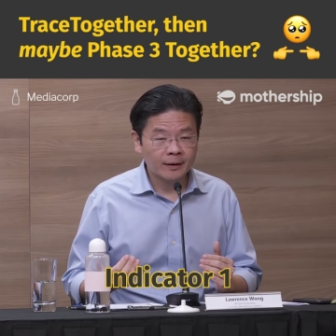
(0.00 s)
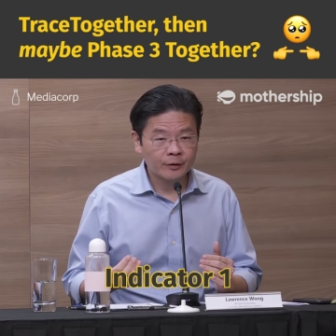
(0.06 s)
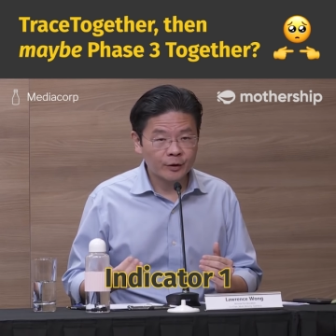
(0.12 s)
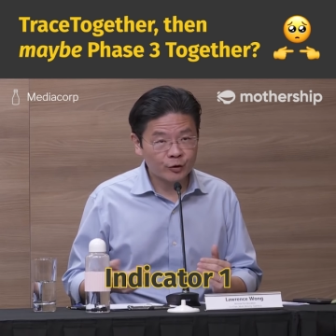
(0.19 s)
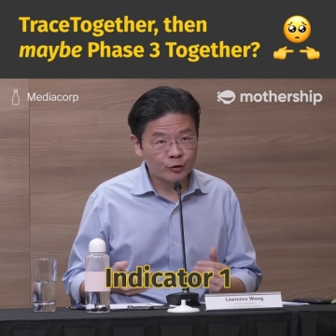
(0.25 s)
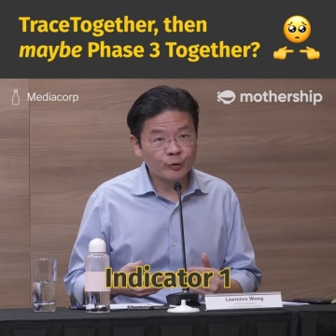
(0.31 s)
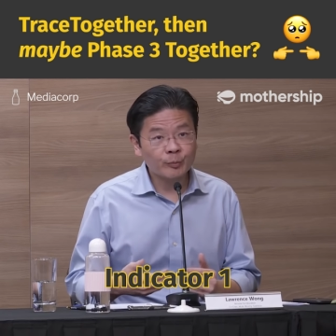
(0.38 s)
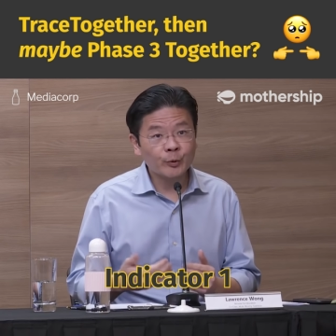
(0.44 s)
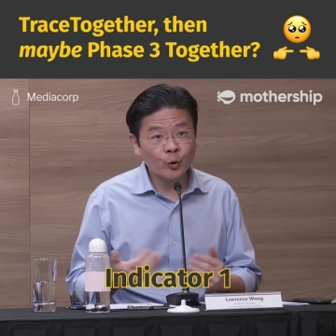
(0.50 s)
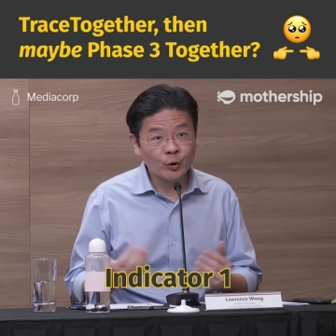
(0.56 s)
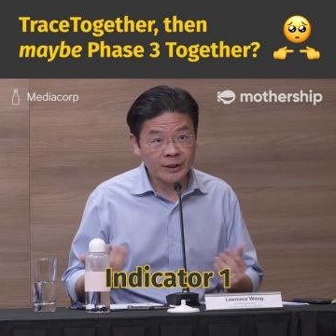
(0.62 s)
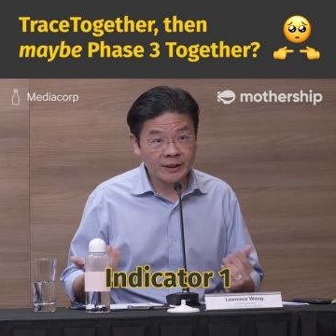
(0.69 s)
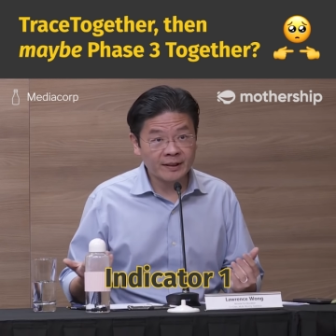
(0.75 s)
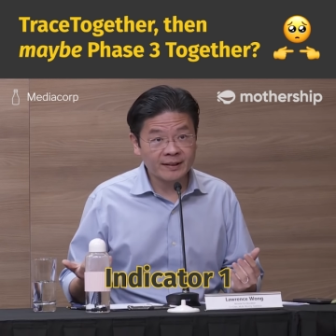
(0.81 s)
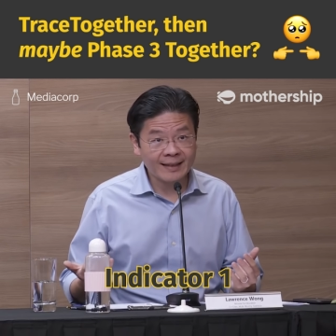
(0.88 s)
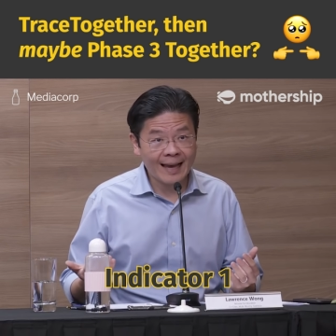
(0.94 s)

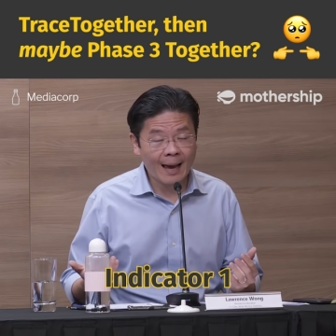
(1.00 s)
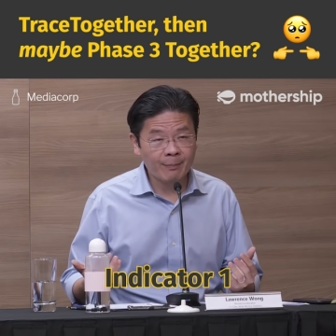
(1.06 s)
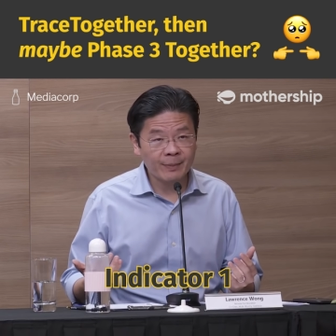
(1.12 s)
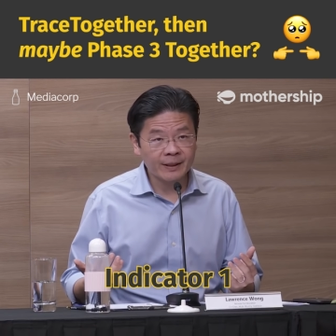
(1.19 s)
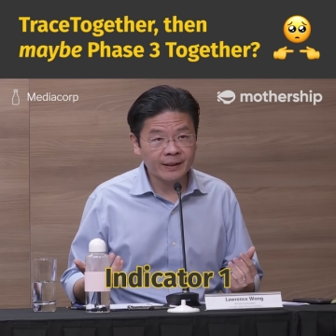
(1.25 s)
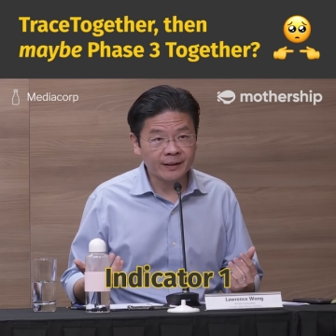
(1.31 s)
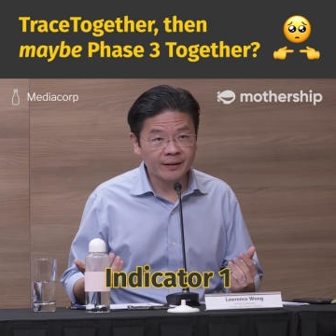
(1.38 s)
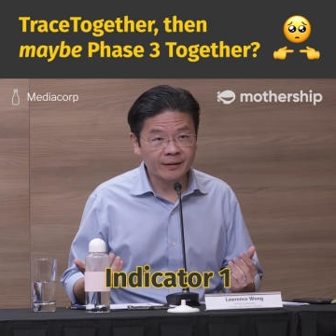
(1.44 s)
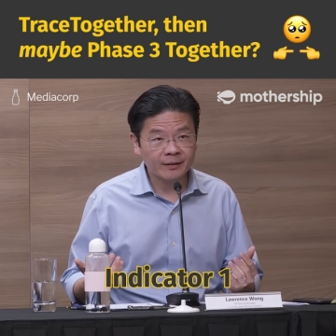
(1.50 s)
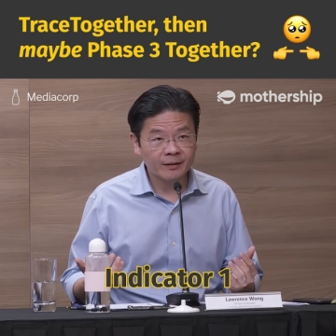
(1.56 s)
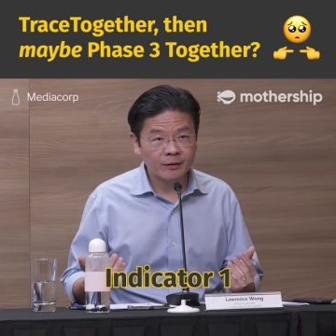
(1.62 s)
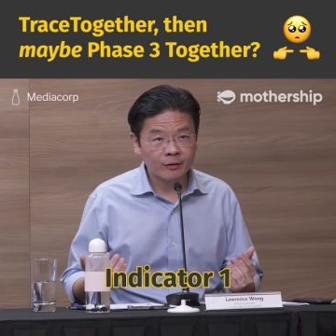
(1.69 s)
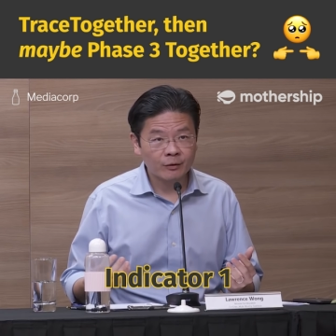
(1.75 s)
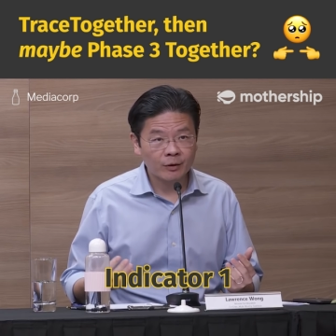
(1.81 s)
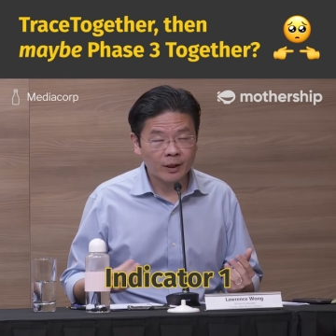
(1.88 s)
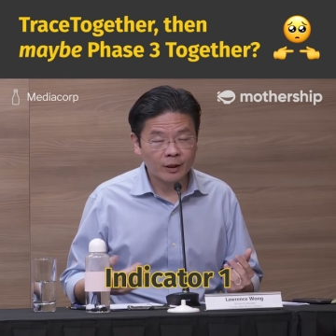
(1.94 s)
distribution is happening
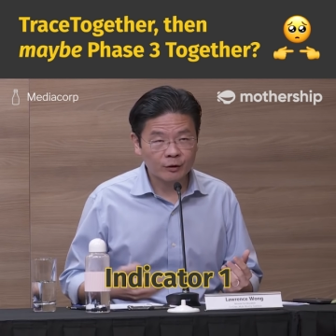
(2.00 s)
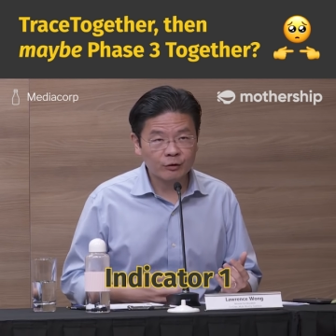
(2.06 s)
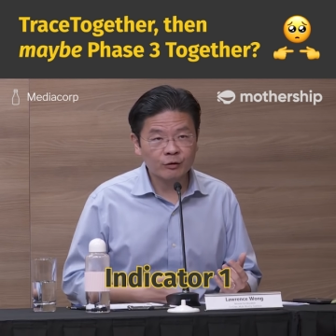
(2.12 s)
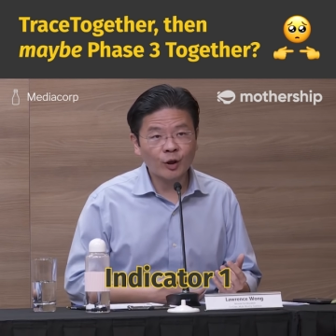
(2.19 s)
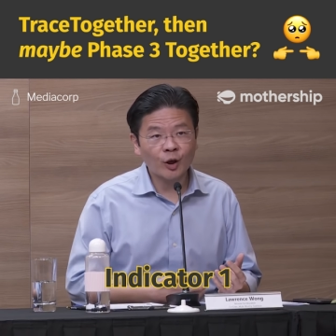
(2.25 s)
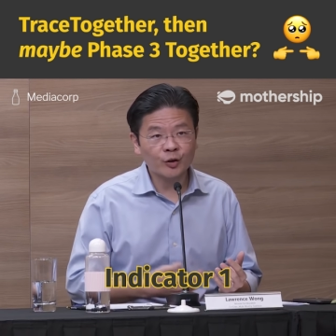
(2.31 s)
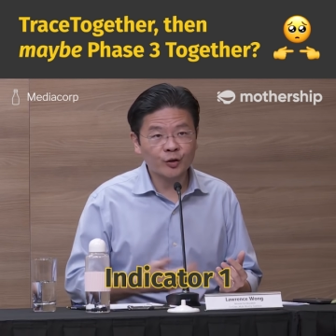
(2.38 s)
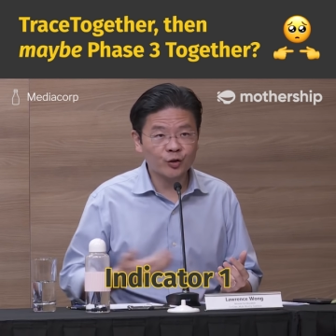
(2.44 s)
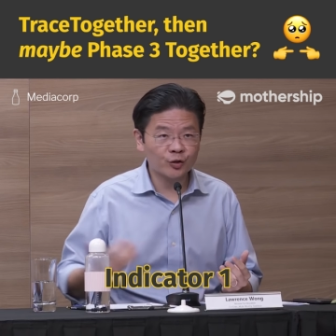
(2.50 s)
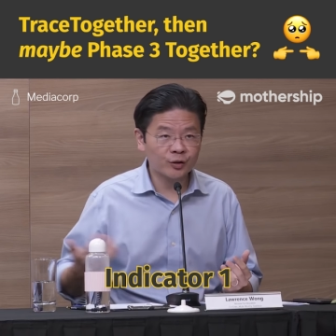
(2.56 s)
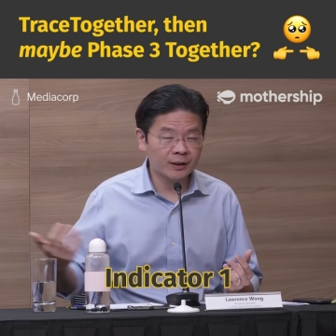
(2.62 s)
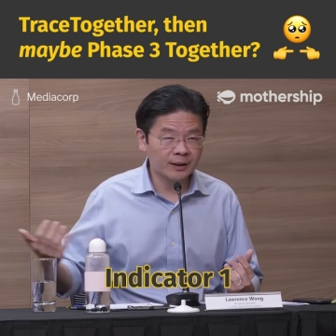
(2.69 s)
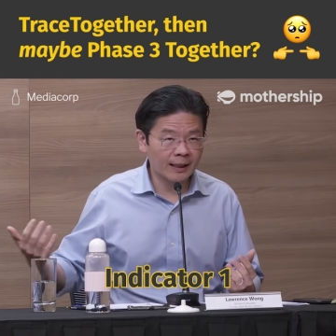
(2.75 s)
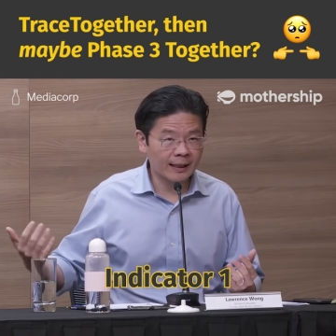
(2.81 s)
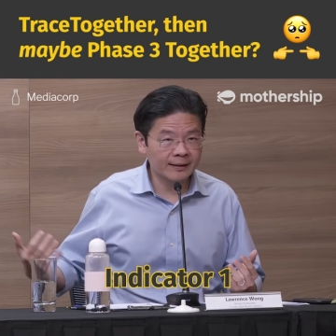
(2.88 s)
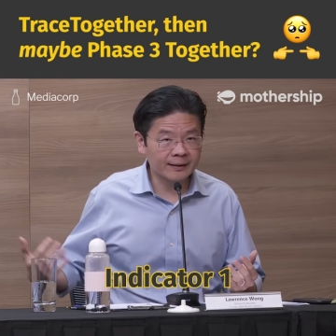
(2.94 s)
across
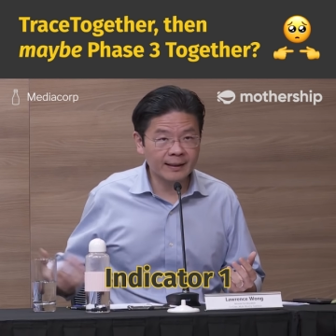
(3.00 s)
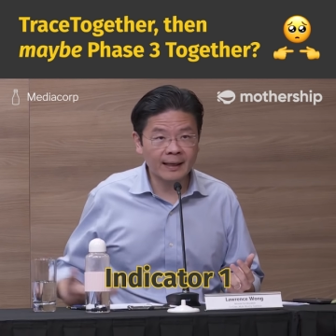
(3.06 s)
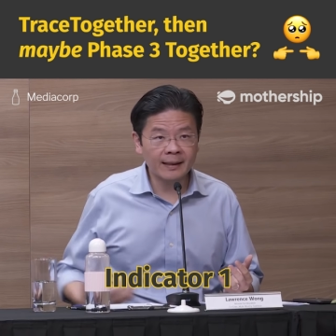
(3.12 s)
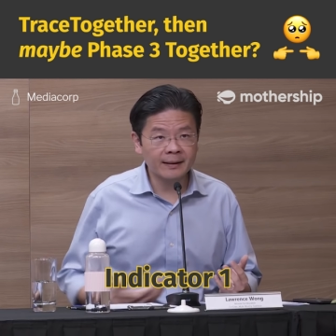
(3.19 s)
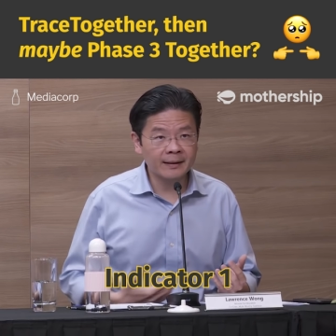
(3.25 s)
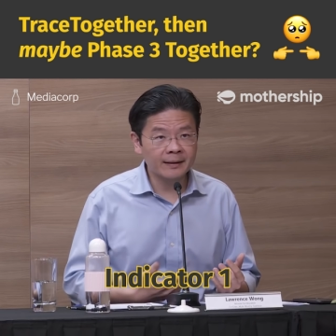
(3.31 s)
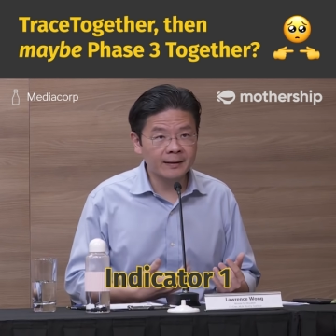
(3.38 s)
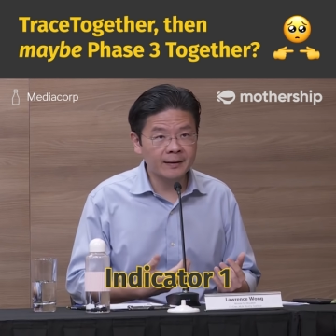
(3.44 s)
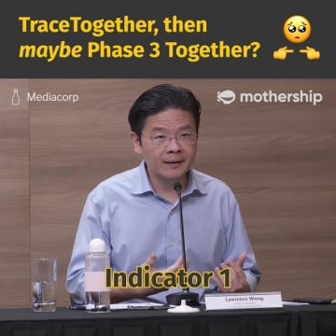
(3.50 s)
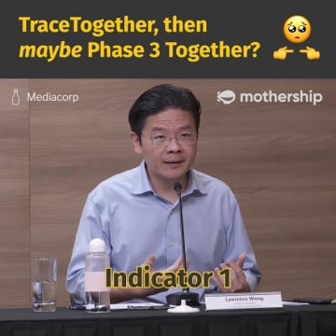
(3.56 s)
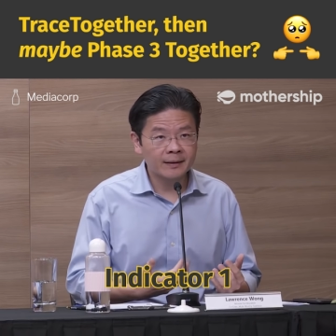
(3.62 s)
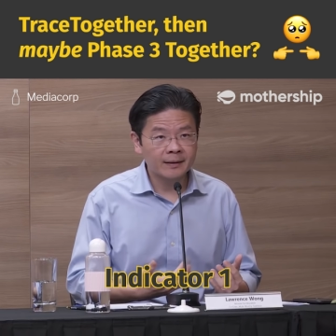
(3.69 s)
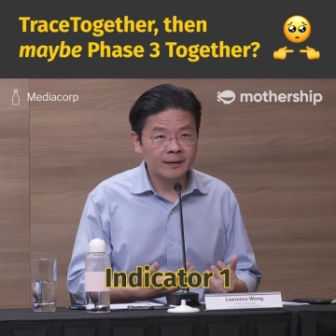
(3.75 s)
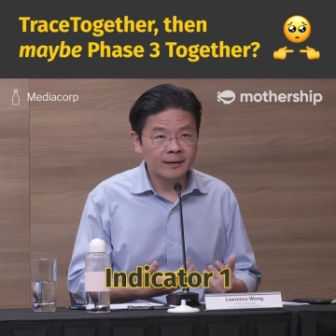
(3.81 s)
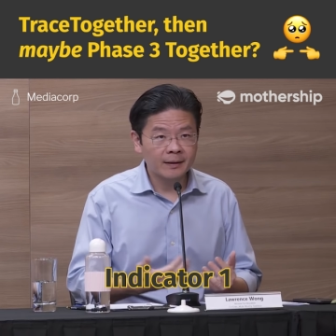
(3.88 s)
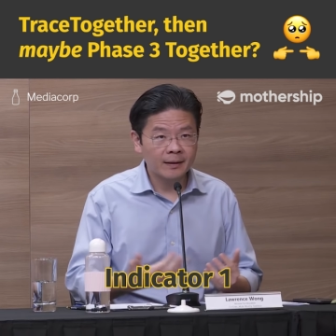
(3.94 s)
the entire
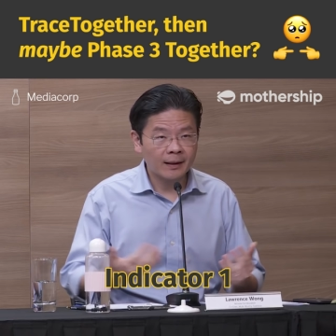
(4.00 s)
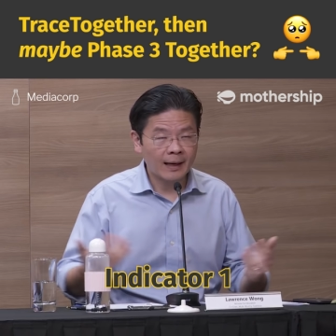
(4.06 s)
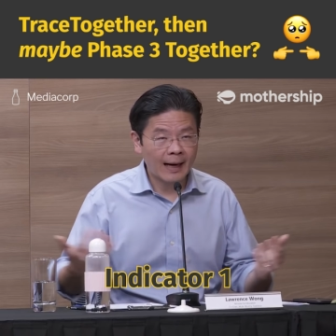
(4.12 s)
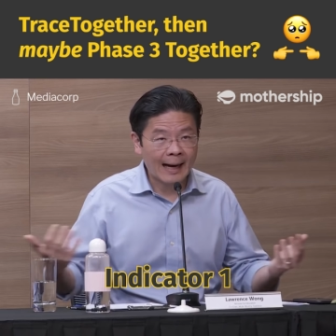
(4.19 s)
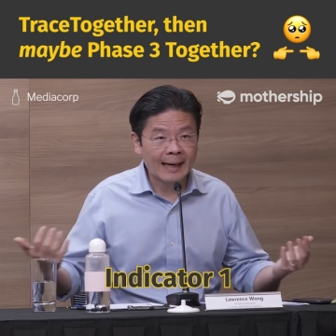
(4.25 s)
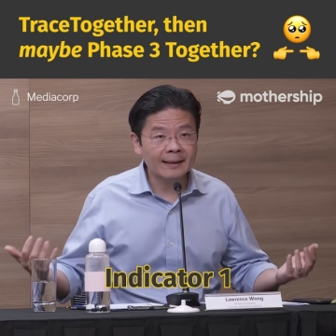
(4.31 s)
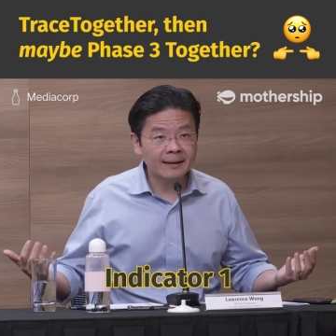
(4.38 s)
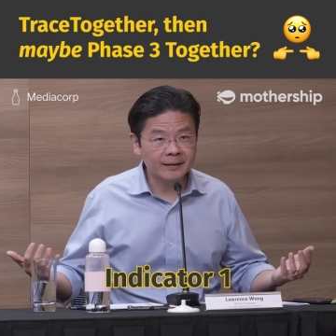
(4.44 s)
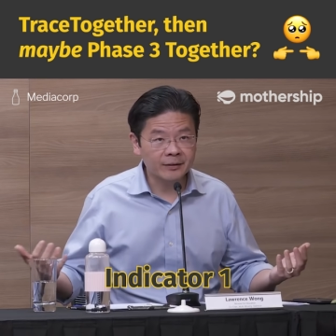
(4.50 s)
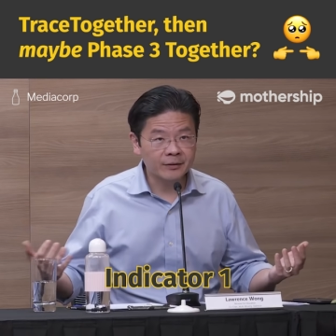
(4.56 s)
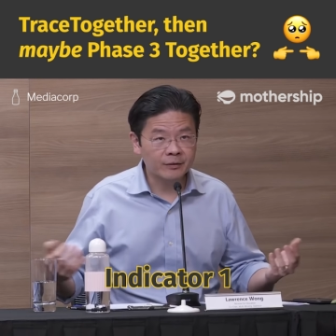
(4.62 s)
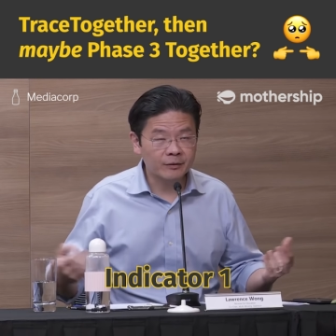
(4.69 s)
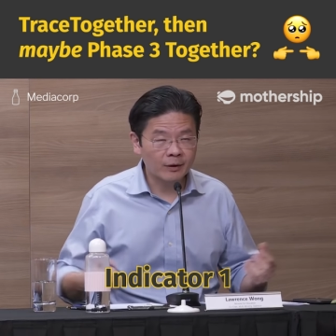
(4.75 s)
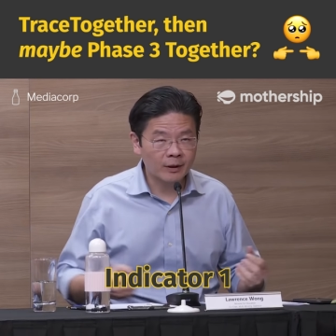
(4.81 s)
island,